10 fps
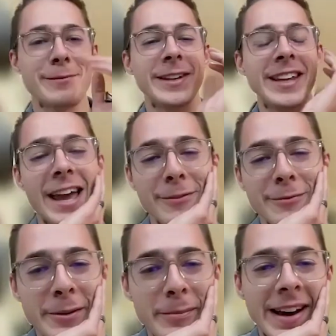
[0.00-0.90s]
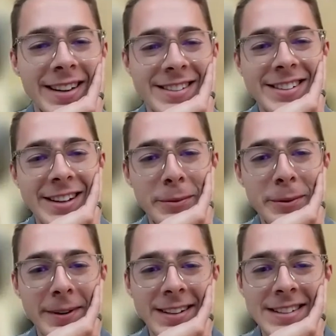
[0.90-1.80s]
of the game for the past couple
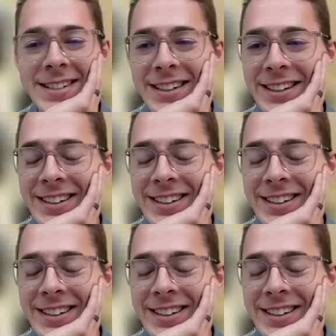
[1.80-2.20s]
months.